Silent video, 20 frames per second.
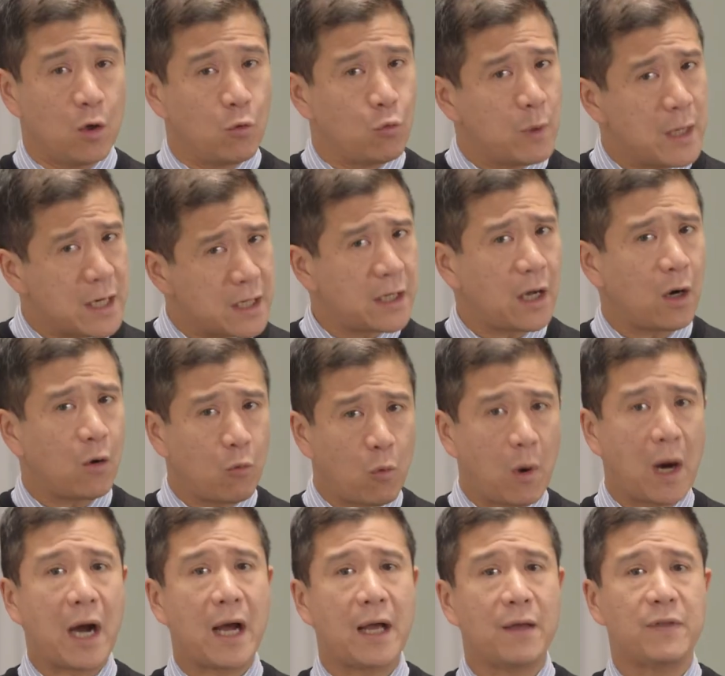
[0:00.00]
work out
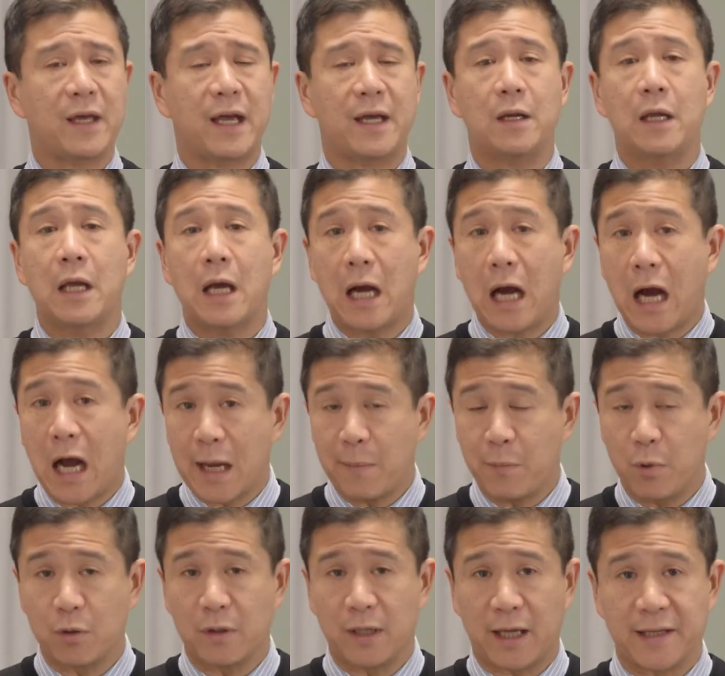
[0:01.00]
why that
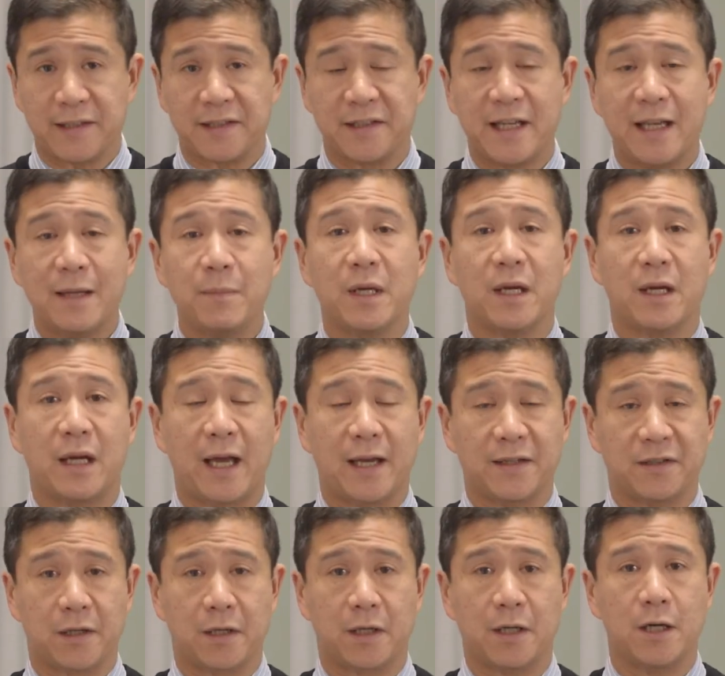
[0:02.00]
hypoglycemia
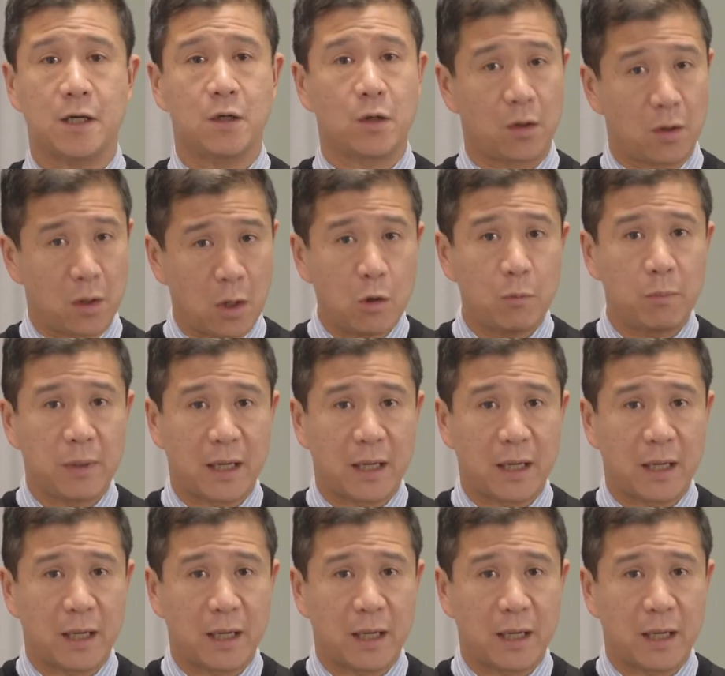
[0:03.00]
has occurred or low